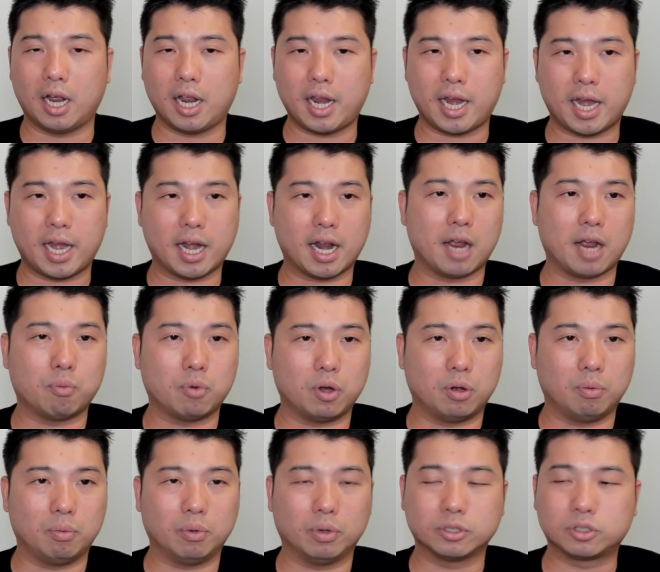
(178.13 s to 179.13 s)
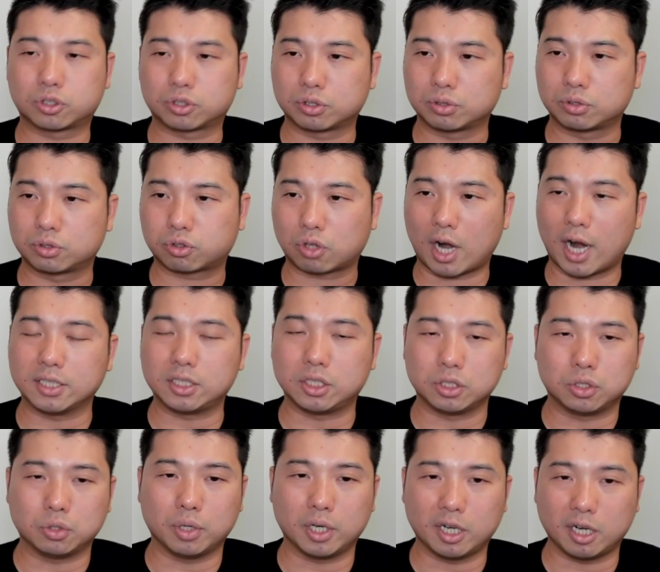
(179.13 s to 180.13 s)
And I will try to
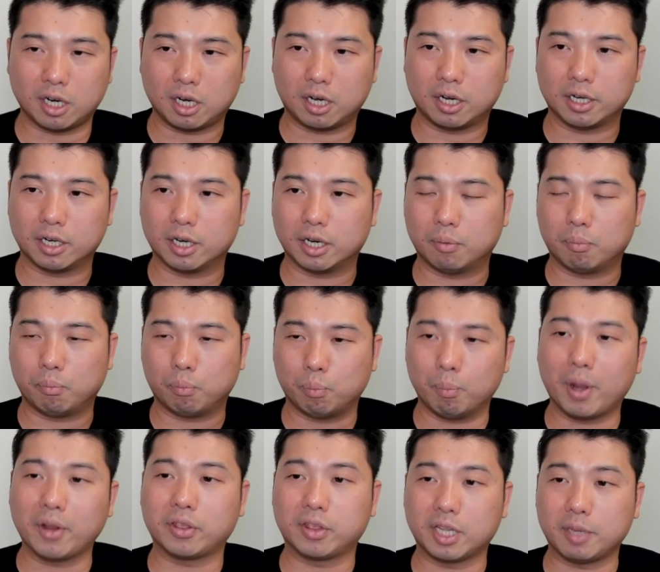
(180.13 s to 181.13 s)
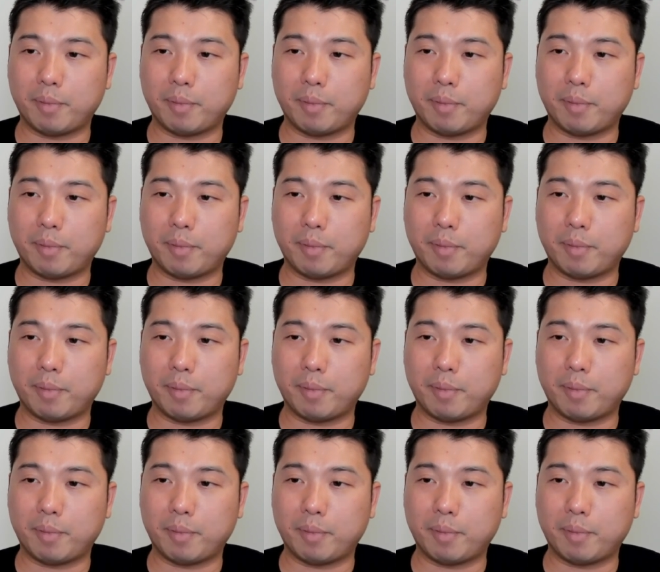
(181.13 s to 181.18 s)
do it on a monthly